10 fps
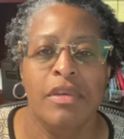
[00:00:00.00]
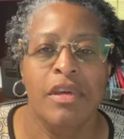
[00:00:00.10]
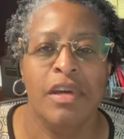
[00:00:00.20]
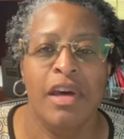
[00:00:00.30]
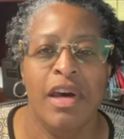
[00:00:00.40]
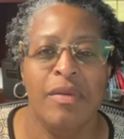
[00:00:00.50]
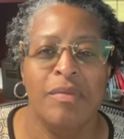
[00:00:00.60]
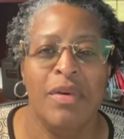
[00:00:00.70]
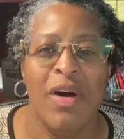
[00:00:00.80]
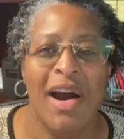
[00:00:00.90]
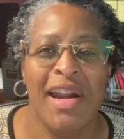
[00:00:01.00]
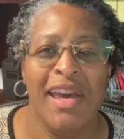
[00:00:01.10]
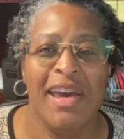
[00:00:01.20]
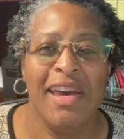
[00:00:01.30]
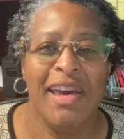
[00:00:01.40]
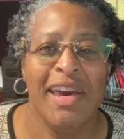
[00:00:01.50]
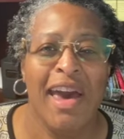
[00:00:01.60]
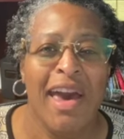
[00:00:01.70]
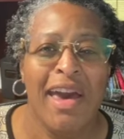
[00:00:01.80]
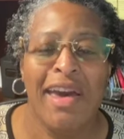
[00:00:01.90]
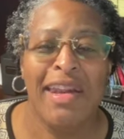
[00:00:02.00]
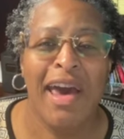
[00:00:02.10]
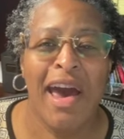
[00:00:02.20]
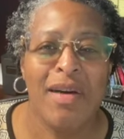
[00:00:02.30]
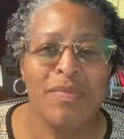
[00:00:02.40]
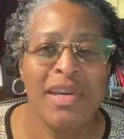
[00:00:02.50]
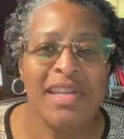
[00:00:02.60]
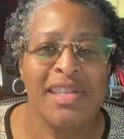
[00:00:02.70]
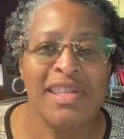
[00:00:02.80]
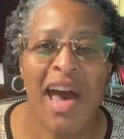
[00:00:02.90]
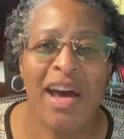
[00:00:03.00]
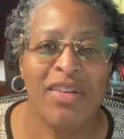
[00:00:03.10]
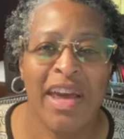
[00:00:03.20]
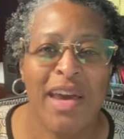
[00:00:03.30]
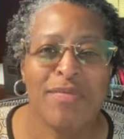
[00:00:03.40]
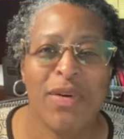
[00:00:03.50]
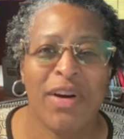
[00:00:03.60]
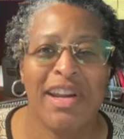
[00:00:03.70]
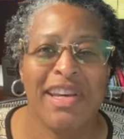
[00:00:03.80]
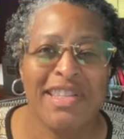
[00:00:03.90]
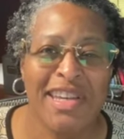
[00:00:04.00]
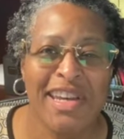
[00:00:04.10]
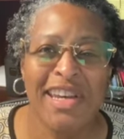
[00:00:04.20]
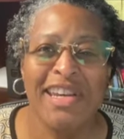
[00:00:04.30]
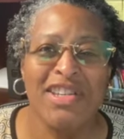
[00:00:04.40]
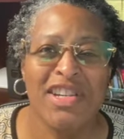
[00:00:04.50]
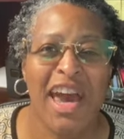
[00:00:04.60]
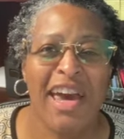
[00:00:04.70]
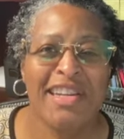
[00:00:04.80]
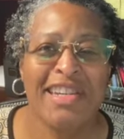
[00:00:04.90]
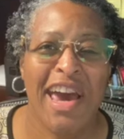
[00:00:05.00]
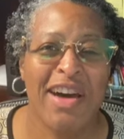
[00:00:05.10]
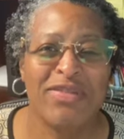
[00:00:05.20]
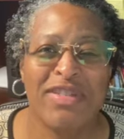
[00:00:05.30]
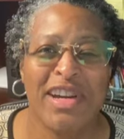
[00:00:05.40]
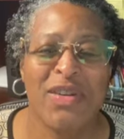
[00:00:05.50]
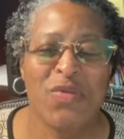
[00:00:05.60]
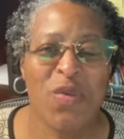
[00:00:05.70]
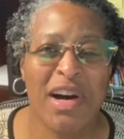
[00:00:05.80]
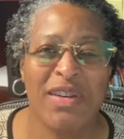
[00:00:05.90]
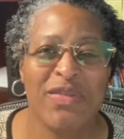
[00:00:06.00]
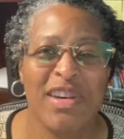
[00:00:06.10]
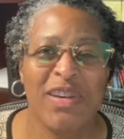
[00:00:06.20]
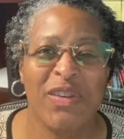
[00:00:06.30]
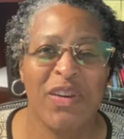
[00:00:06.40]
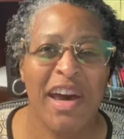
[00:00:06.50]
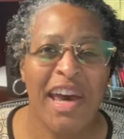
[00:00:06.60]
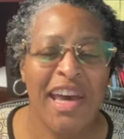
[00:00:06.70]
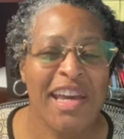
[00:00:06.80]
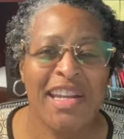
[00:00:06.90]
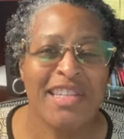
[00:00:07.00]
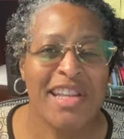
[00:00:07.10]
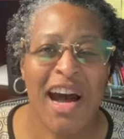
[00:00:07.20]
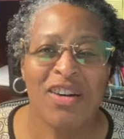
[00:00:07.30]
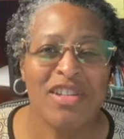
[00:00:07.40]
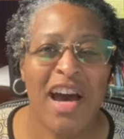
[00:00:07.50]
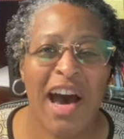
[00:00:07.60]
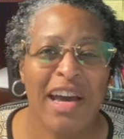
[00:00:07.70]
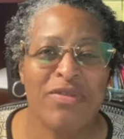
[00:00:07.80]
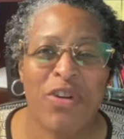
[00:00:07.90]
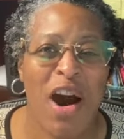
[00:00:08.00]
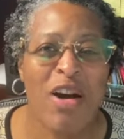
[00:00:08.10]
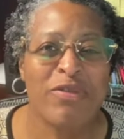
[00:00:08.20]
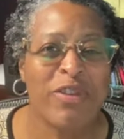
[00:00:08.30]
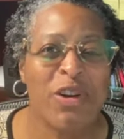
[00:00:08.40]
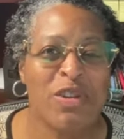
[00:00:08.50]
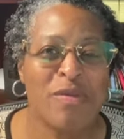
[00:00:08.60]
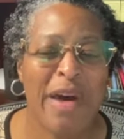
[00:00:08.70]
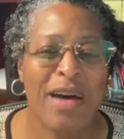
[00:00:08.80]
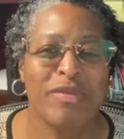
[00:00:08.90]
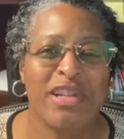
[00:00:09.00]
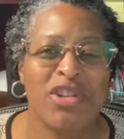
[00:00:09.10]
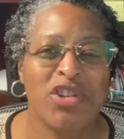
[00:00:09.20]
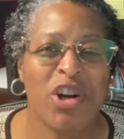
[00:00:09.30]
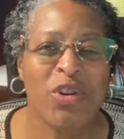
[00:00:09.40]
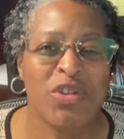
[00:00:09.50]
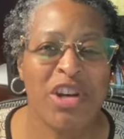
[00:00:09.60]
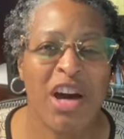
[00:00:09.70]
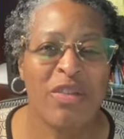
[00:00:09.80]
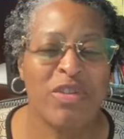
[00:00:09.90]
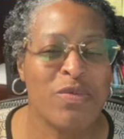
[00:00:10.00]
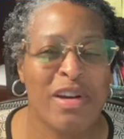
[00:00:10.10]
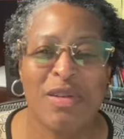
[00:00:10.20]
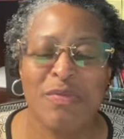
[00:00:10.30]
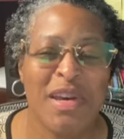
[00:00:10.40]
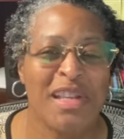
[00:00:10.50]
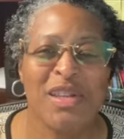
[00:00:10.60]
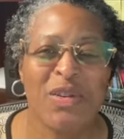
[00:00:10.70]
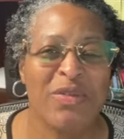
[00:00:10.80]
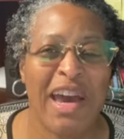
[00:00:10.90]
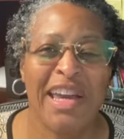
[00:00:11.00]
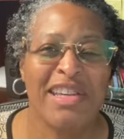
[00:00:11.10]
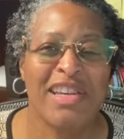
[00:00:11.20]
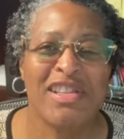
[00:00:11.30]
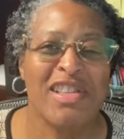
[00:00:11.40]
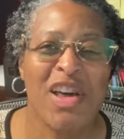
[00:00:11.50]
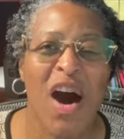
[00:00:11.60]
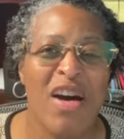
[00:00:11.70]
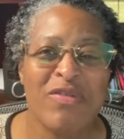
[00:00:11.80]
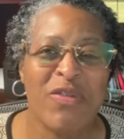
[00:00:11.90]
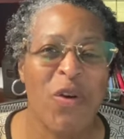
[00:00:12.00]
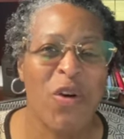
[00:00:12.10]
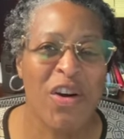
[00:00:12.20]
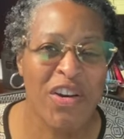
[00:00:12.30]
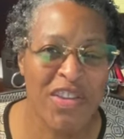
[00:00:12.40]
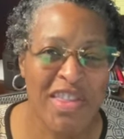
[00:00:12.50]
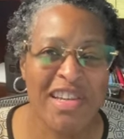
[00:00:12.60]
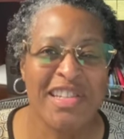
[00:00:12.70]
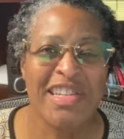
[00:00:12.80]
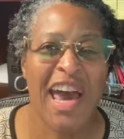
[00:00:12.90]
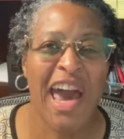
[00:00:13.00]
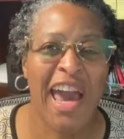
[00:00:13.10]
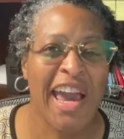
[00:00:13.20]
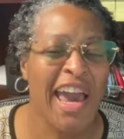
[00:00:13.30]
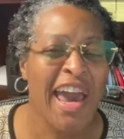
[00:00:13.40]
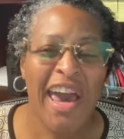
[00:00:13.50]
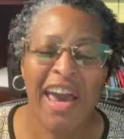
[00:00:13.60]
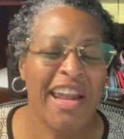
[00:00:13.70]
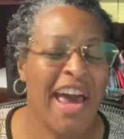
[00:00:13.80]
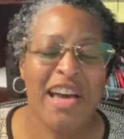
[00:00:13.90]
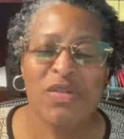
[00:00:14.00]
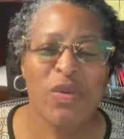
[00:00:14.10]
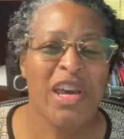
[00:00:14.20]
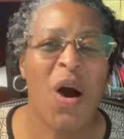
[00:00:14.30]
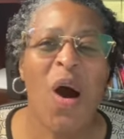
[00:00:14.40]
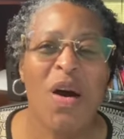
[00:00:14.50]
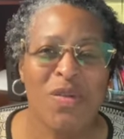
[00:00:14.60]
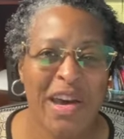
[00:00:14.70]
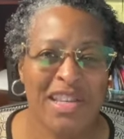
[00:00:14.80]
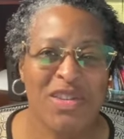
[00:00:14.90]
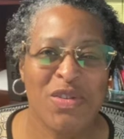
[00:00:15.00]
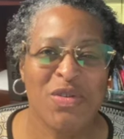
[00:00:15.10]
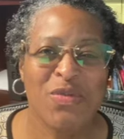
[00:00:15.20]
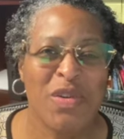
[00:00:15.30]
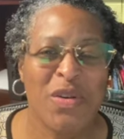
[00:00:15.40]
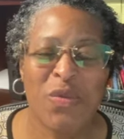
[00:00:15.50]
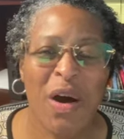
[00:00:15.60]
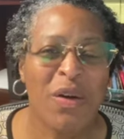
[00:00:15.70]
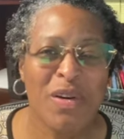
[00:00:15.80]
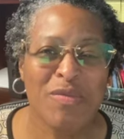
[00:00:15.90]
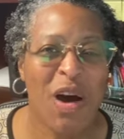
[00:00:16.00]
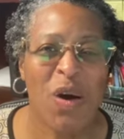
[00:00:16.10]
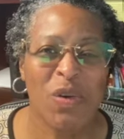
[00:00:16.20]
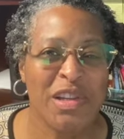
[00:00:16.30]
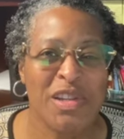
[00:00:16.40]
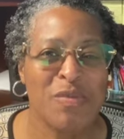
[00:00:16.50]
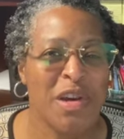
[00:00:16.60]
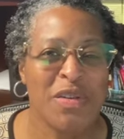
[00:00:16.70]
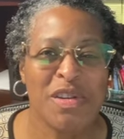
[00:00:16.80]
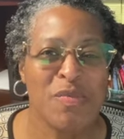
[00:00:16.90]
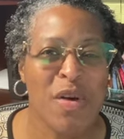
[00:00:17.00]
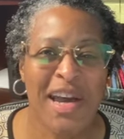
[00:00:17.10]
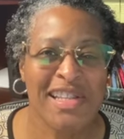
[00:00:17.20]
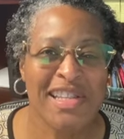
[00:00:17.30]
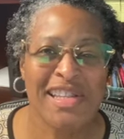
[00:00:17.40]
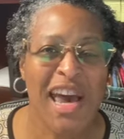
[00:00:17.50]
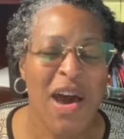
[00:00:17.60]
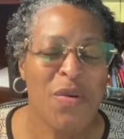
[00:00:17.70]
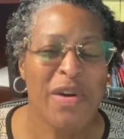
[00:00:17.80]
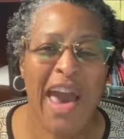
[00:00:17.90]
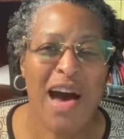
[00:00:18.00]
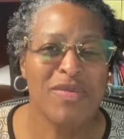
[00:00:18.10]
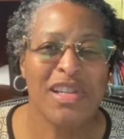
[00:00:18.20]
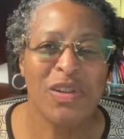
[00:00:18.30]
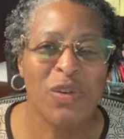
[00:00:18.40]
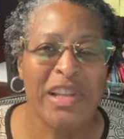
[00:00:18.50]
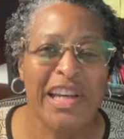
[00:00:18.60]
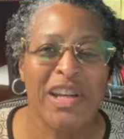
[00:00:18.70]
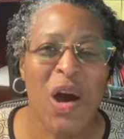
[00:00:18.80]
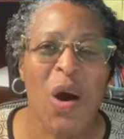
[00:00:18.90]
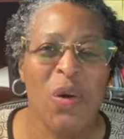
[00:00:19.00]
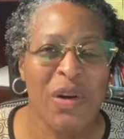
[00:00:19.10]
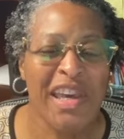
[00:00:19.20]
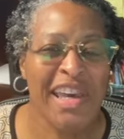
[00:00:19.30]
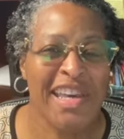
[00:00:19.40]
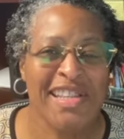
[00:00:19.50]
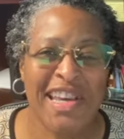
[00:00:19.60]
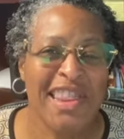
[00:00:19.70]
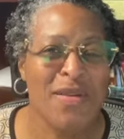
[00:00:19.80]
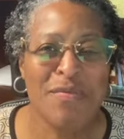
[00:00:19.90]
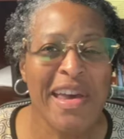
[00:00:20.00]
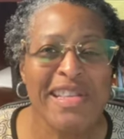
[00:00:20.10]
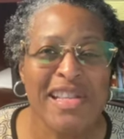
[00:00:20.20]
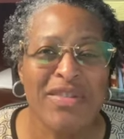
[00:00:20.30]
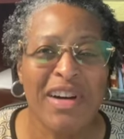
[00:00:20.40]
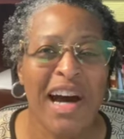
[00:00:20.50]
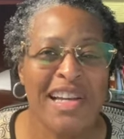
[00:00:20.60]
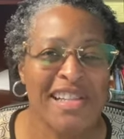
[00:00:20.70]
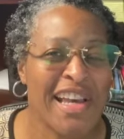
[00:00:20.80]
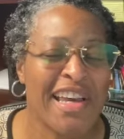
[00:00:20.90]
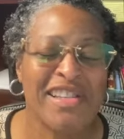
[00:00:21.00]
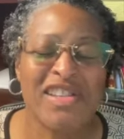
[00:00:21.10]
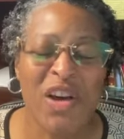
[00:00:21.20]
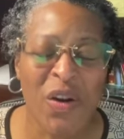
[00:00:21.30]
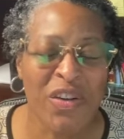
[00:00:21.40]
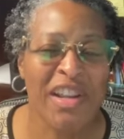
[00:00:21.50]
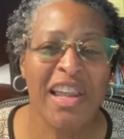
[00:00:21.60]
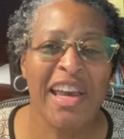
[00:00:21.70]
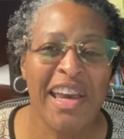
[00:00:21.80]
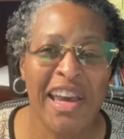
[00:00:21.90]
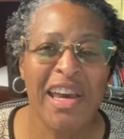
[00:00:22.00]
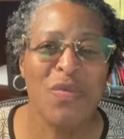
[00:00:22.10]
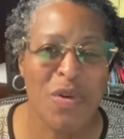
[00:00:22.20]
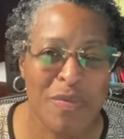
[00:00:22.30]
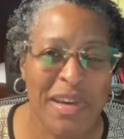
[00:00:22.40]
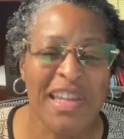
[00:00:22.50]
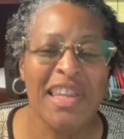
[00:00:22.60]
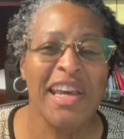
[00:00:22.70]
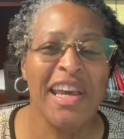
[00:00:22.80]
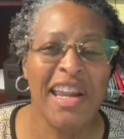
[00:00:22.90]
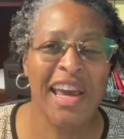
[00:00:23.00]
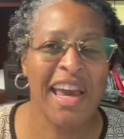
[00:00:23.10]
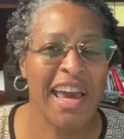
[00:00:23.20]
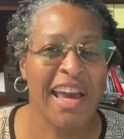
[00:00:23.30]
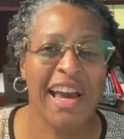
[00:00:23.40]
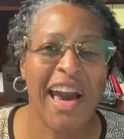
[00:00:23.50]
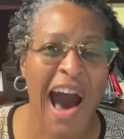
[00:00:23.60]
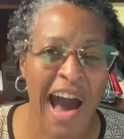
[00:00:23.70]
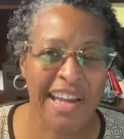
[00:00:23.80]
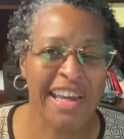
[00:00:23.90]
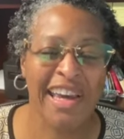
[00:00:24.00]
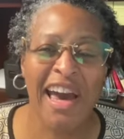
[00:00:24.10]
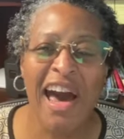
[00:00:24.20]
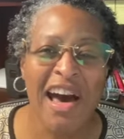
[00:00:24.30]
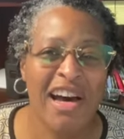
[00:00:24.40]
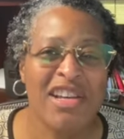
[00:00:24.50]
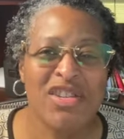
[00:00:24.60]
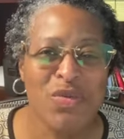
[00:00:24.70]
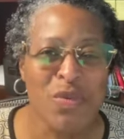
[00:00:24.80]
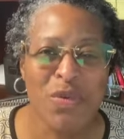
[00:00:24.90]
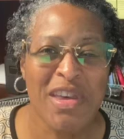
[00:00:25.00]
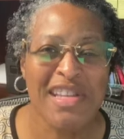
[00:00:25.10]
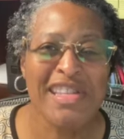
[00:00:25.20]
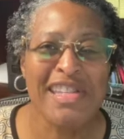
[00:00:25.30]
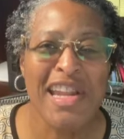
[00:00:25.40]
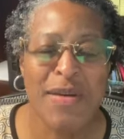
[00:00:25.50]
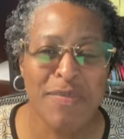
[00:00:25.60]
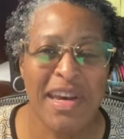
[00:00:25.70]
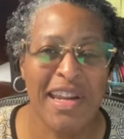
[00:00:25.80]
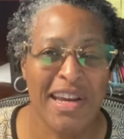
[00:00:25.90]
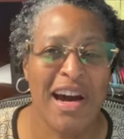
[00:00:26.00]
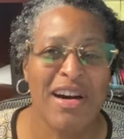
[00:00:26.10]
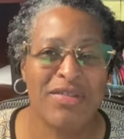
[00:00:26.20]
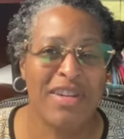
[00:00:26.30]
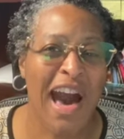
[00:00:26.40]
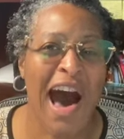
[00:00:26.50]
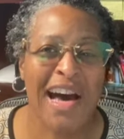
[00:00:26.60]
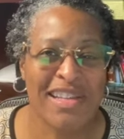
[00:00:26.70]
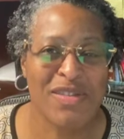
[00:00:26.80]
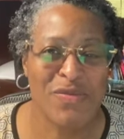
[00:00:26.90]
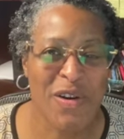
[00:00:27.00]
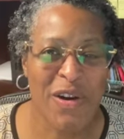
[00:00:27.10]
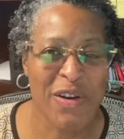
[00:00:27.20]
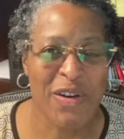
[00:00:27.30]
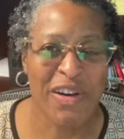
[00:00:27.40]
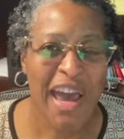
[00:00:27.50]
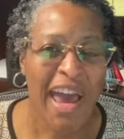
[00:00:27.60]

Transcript: Good morning and happy Saturday morning to each and every one of you. It is now time for our First Baptist Church of Tarentum, Pennsylvania's Thought for the Day. And as we always do, we welcome the Holy Spirit's presence. We absolutely know He is in the midst of us, and certainly He will be leading and guiding us through this snippet of God's Word.